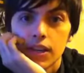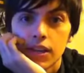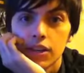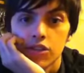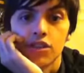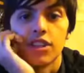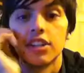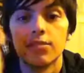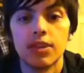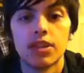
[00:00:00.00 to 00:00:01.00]
it'll just end
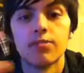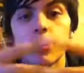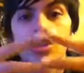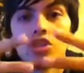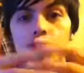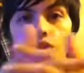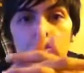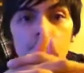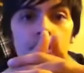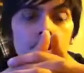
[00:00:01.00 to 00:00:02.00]
up being a mixture
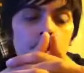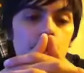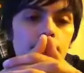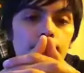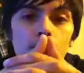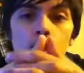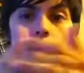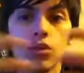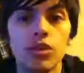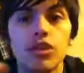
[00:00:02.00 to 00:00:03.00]
of the
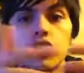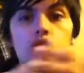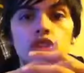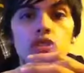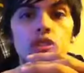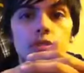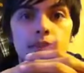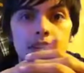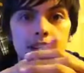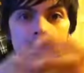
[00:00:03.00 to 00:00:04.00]
old and the new. It'll
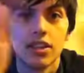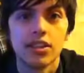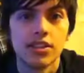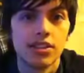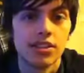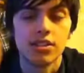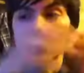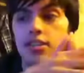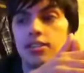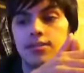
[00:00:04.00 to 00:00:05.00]
make a nice,
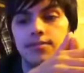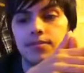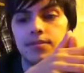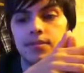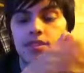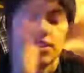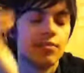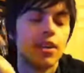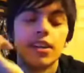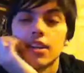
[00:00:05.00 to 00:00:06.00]

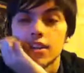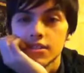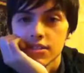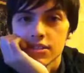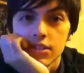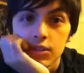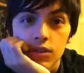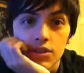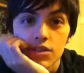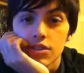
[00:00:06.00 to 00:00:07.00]
semi-nice
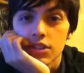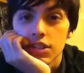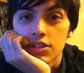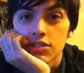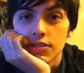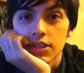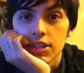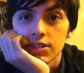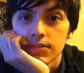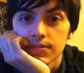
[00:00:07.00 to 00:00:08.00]
questions and answer video.
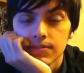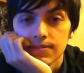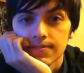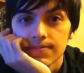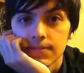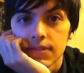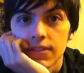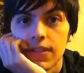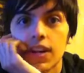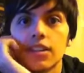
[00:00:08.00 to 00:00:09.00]

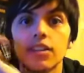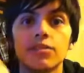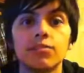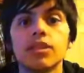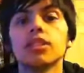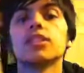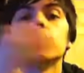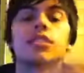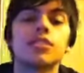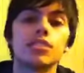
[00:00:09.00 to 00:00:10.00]
Finally completed,
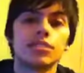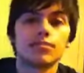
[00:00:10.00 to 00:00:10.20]
so